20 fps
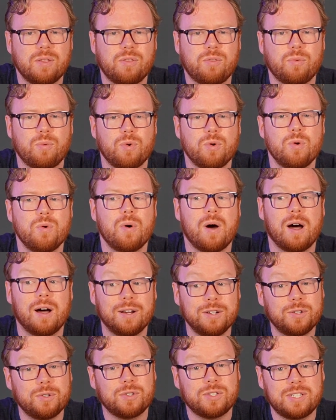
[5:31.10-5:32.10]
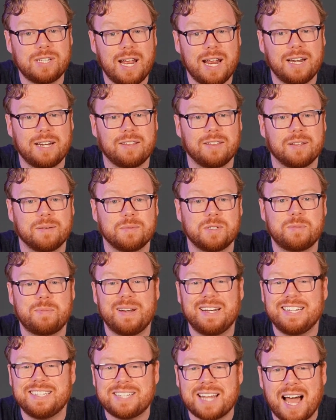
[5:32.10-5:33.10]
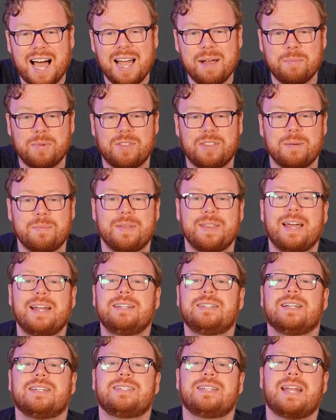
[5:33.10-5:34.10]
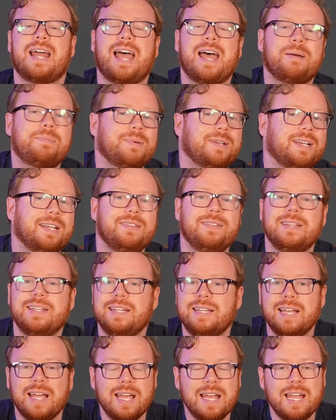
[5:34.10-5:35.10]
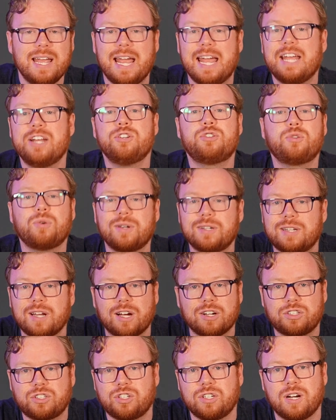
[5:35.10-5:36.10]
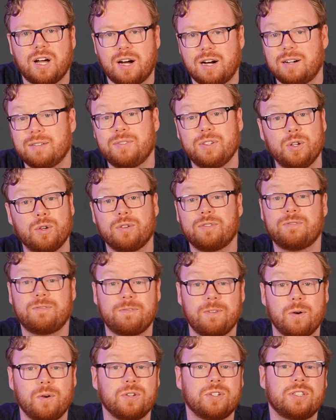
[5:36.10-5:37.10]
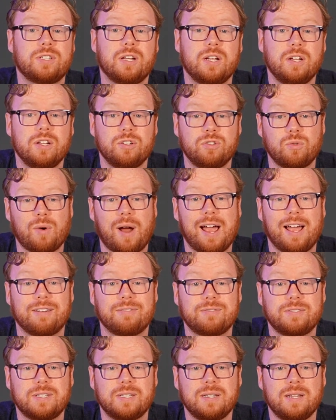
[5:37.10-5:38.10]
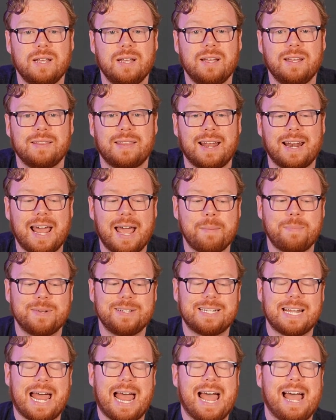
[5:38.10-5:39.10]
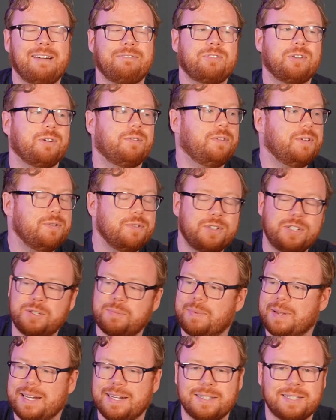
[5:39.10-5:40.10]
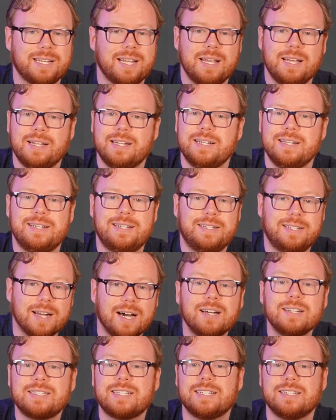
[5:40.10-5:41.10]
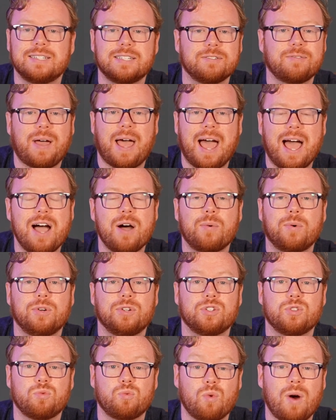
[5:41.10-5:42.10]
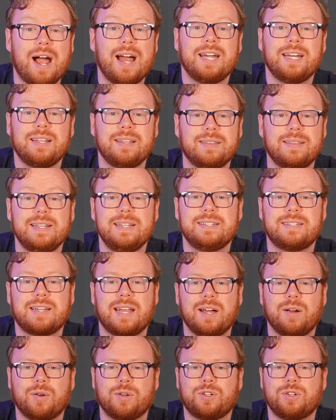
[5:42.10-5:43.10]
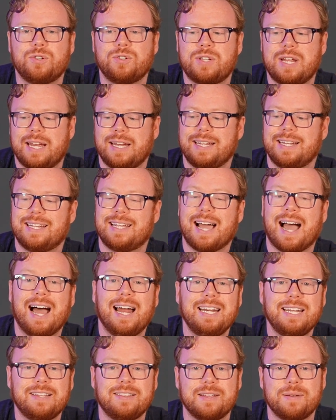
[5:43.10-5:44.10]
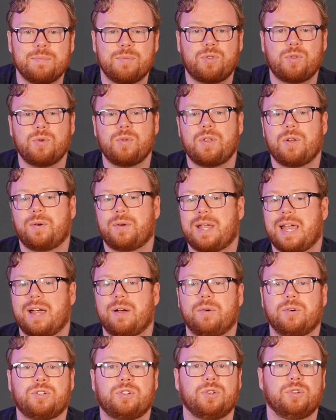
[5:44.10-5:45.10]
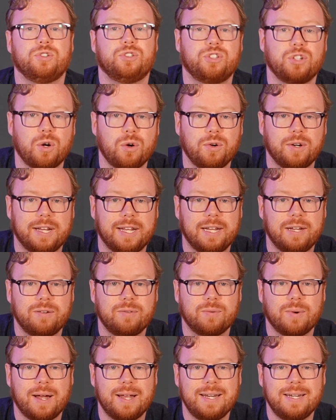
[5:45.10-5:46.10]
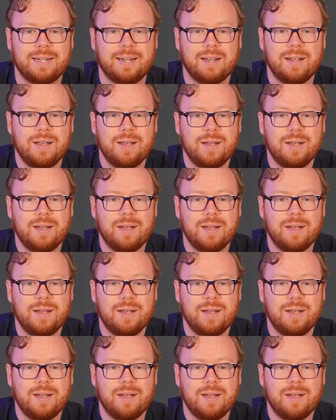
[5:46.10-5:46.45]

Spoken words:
through understanding them, spending time with them. And that doesn't happen in the introduction of your first draft. That happens after you spent dozens of hours writing these characters and guiding them through their character journey, right?